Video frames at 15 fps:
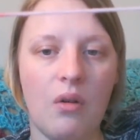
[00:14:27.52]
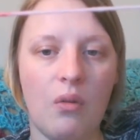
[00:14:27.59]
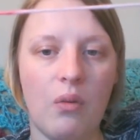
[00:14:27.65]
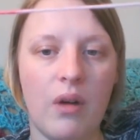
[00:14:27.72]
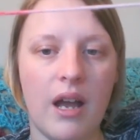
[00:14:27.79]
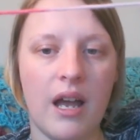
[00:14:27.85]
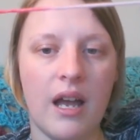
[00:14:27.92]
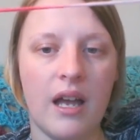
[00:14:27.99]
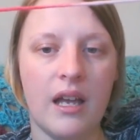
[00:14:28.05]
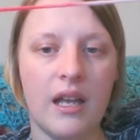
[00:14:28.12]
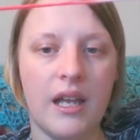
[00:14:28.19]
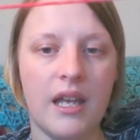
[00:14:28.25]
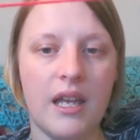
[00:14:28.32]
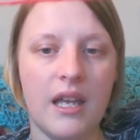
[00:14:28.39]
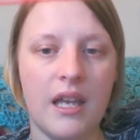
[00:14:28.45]
where
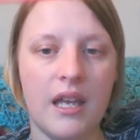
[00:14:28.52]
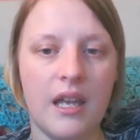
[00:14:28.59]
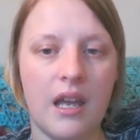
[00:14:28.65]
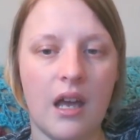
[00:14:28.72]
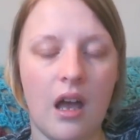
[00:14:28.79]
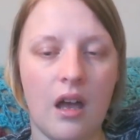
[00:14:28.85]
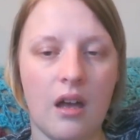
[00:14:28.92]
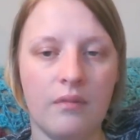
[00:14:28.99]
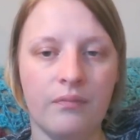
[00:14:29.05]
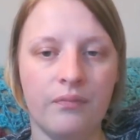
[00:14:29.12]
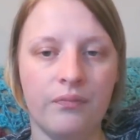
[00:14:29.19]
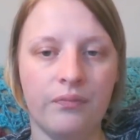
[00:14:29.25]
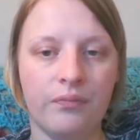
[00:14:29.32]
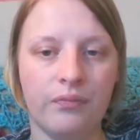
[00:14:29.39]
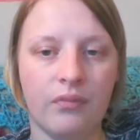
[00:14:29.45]
he,
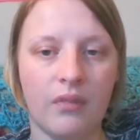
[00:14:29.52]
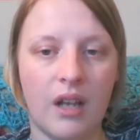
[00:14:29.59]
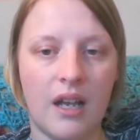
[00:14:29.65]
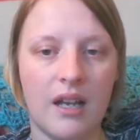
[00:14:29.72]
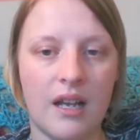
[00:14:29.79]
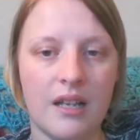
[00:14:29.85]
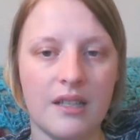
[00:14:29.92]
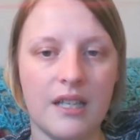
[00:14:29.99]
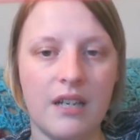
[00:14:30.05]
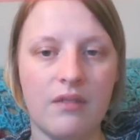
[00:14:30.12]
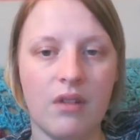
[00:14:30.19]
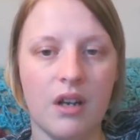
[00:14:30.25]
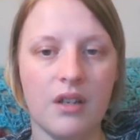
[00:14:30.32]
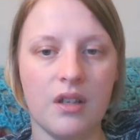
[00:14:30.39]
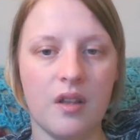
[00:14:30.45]
as he
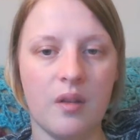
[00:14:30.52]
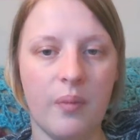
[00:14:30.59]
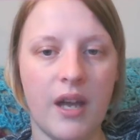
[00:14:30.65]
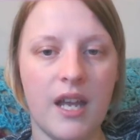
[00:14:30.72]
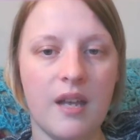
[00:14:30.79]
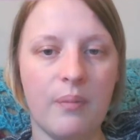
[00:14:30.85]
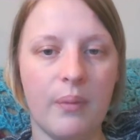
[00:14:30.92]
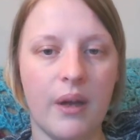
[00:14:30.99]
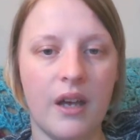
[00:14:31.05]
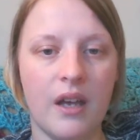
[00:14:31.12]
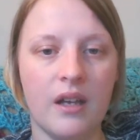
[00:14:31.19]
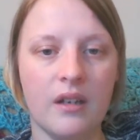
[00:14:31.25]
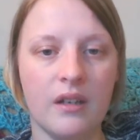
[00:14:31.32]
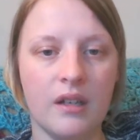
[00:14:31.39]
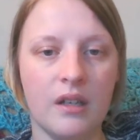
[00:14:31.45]
writes on the
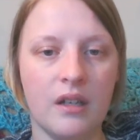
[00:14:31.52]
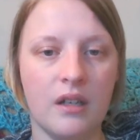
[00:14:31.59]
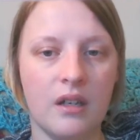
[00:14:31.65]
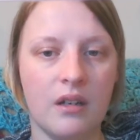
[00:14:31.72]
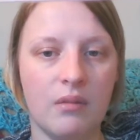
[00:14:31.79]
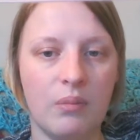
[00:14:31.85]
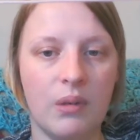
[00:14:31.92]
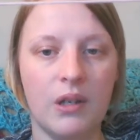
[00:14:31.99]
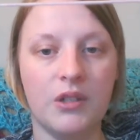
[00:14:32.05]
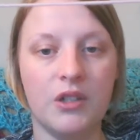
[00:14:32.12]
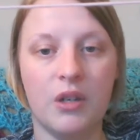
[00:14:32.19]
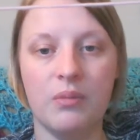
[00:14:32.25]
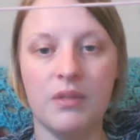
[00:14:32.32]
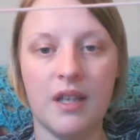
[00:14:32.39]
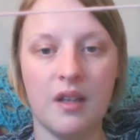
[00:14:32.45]
paper, blood
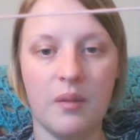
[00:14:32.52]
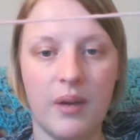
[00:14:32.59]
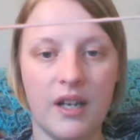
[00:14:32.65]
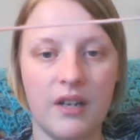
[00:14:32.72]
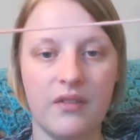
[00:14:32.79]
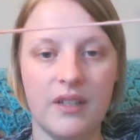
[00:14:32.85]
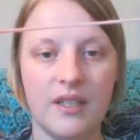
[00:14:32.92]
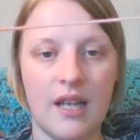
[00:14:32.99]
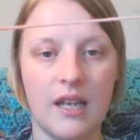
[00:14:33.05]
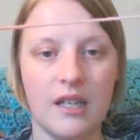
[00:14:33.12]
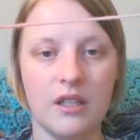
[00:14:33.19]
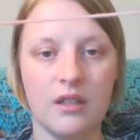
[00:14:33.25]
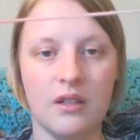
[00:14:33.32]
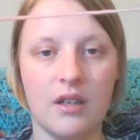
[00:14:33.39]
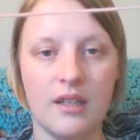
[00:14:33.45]
comes out the back of his
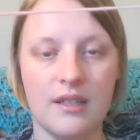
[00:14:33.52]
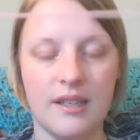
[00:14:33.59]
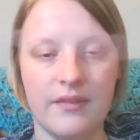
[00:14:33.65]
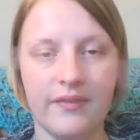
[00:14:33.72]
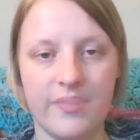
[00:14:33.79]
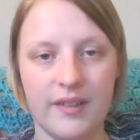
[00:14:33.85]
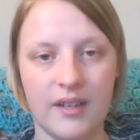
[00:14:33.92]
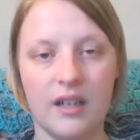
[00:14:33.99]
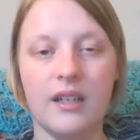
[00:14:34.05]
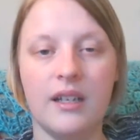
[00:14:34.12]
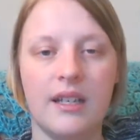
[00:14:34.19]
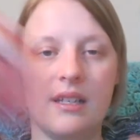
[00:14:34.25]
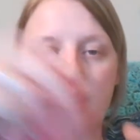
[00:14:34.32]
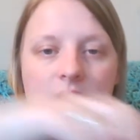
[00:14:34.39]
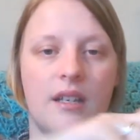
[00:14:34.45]
hand, as if
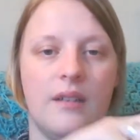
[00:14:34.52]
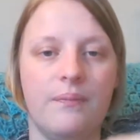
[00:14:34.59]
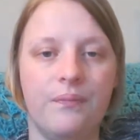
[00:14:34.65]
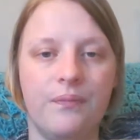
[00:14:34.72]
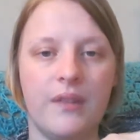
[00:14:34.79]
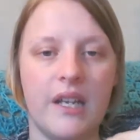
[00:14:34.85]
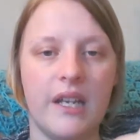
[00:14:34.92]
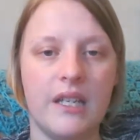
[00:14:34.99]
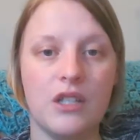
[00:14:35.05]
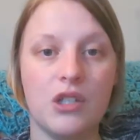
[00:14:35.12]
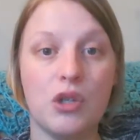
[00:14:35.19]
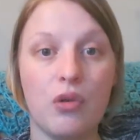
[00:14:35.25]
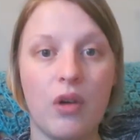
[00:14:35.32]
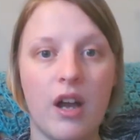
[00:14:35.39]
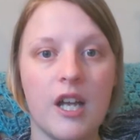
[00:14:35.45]
like it's
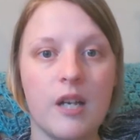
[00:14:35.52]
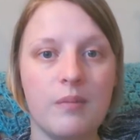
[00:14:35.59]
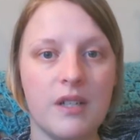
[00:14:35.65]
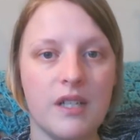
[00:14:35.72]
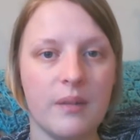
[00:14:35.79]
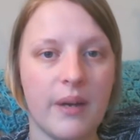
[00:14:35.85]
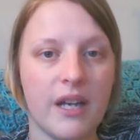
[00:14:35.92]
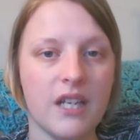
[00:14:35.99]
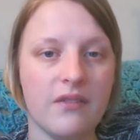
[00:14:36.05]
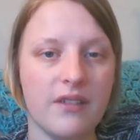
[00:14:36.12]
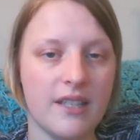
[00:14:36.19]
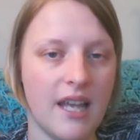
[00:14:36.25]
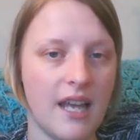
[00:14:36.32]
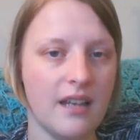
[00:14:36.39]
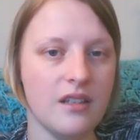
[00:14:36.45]
inscribed in the back of
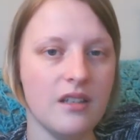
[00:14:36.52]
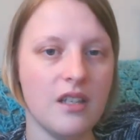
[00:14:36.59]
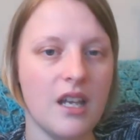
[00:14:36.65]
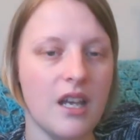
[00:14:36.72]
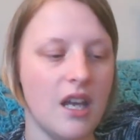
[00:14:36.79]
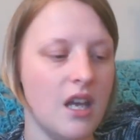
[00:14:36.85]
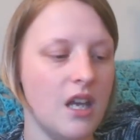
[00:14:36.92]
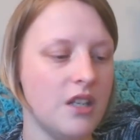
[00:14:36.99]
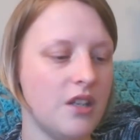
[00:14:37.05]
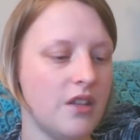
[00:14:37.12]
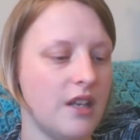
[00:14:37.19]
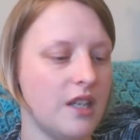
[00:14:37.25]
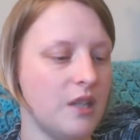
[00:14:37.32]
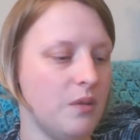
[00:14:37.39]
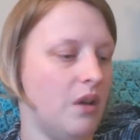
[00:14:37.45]
his hand. So
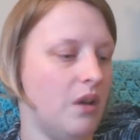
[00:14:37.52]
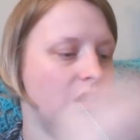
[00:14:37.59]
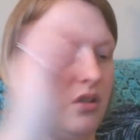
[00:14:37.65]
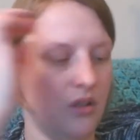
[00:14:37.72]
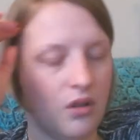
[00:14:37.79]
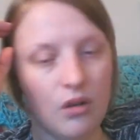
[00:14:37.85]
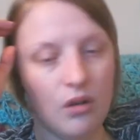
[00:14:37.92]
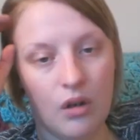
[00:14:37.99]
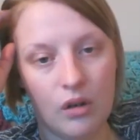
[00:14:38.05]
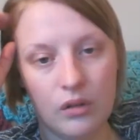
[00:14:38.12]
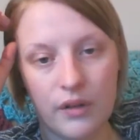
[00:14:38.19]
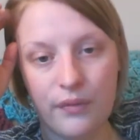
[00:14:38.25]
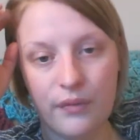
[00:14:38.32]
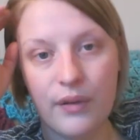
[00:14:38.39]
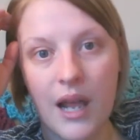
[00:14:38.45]
that's what I just thought,
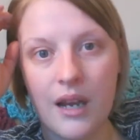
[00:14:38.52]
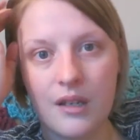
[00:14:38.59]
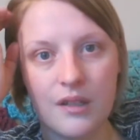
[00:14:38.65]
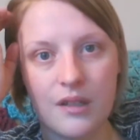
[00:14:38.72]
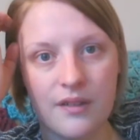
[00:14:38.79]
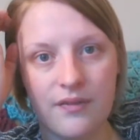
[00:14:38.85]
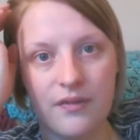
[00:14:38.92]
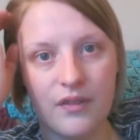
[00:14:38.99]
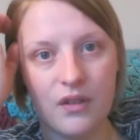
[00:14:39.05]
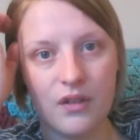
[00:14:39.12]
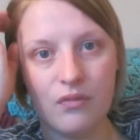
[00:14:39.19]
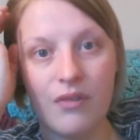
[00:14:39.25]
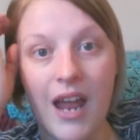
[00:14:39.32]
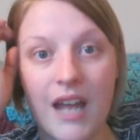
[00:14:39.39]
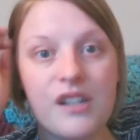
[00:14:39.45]
the flecks of the
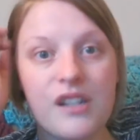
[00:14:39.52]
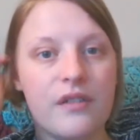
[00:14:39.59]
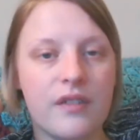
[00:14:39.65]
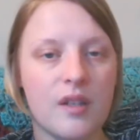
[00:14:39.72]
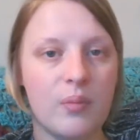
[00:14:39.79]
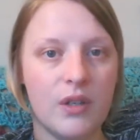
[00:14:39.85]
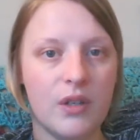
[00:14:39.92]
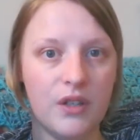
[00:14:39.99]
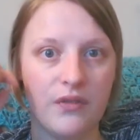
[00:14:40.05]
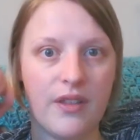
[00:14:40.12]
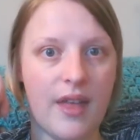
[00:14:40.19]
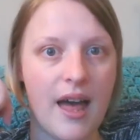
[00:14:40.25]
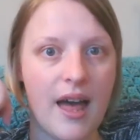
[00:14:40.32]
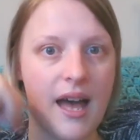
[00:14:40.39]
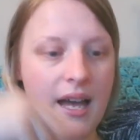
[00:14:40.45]
red for the blood for
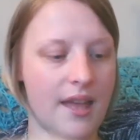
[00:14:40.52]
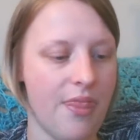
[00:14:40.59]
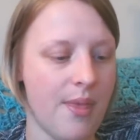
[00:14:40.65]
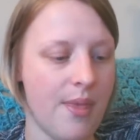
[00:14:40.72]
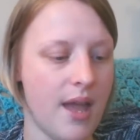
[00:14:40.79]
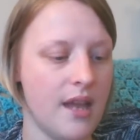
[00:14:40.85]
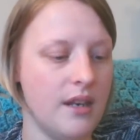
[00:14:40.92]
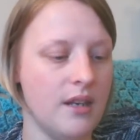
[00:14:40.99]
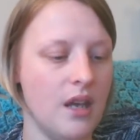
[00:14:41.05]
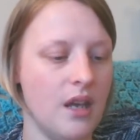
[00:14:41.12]
that, and then